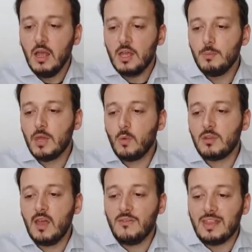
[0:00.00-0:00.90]
You may
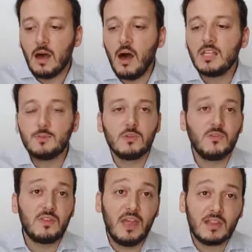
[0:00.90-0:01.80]
want to have enhancement
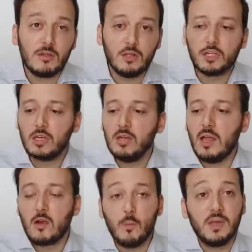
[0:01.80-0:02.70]
of technological
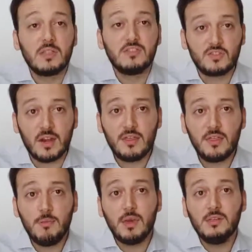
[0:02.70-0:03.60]
and competitive
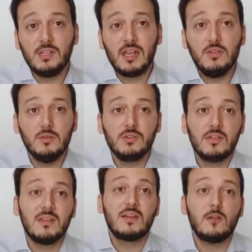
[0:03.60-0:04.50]
strength, because you can use
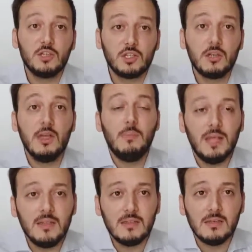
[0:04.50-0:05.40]
the technological
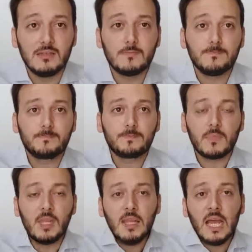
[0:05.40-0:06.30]
abilities
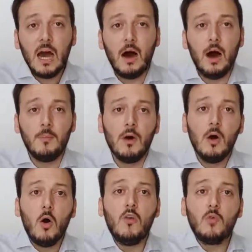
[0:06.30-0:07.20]

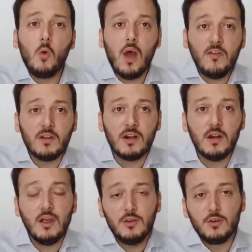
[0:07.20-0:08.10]
of
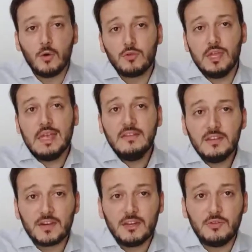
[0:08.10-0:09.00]
whoever you're going to
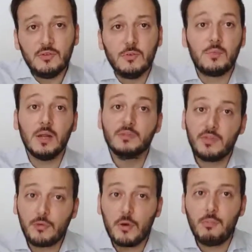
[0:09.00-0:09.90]
integrate to, perhaps
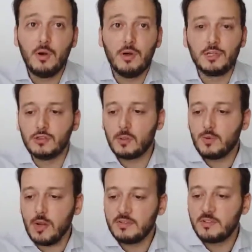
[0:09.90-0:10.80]
through a purchase or
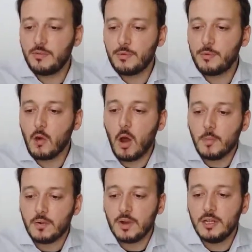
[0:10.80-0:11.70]
perhaps through
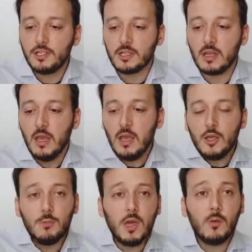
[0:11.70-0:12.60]
cooperation.
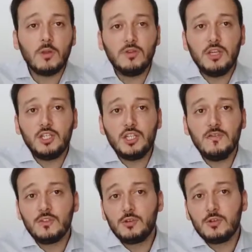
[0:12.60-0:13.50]
You may want to
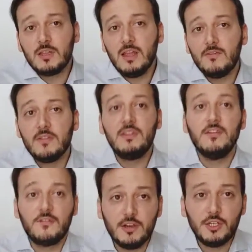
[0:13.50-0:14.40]
achieve a certain level of
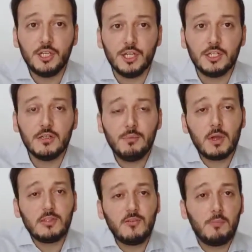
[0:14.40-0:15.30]
differentiation,
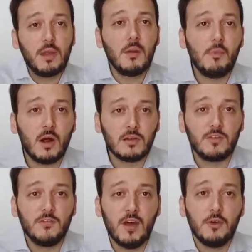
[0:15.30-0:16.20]
because you have a bigger part of
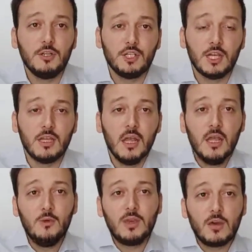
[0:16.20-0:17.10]
the value chain.
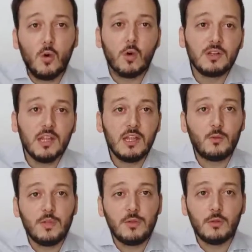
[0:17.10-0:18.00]
You can coordinate
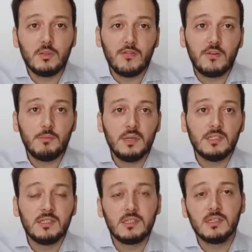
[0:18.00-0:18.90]
with different
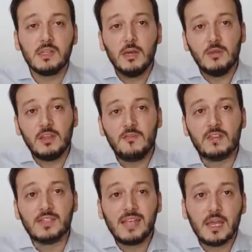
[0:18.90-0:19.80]
businesses, with
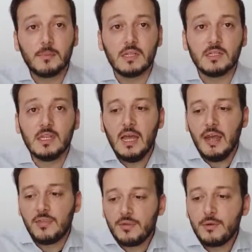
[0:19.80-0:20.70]
different segments,
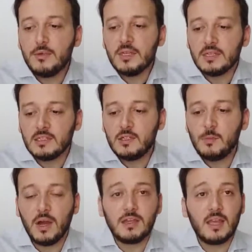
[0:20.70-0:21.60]
and through this you
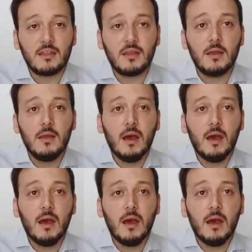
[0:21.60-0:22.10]
might get a